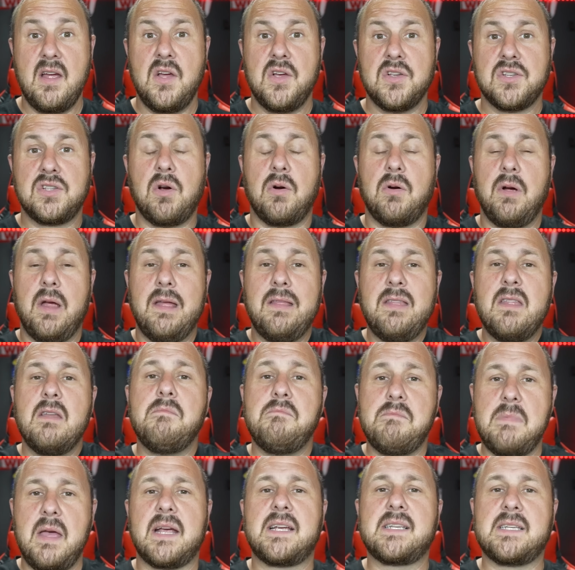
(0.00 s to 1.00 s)
So in the
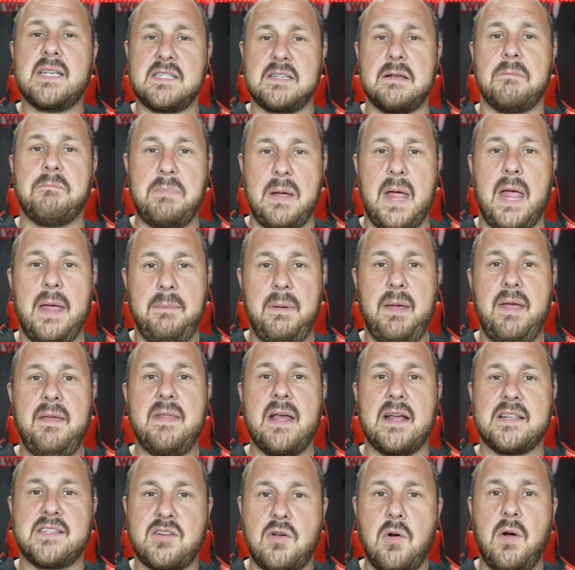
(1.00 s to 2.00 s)
mix is a baby
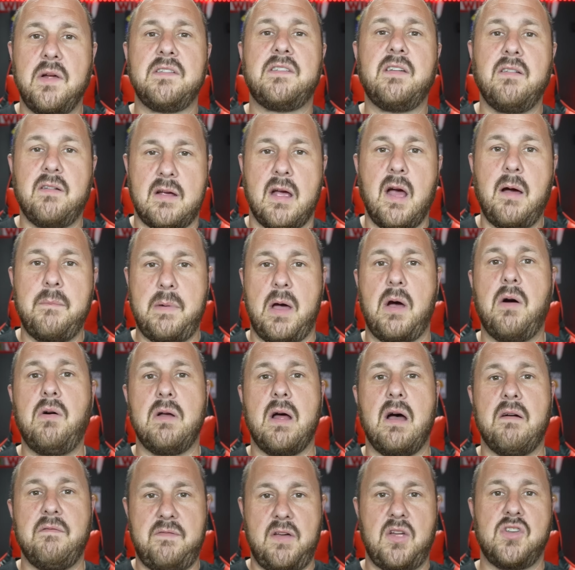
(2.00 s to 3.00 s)
that's going to come out
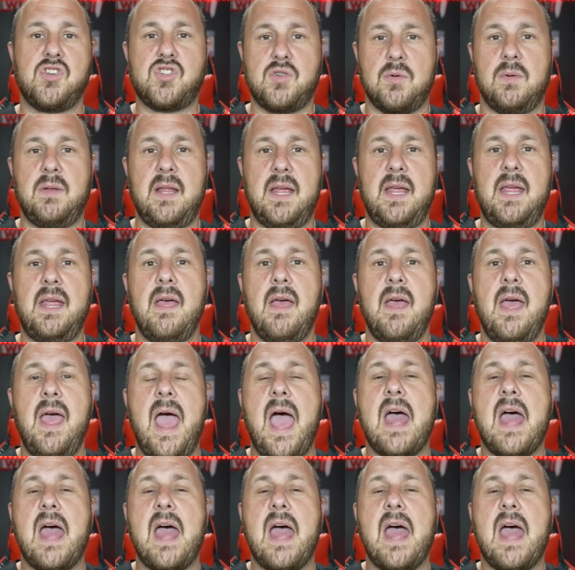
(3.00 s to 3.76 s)
eventually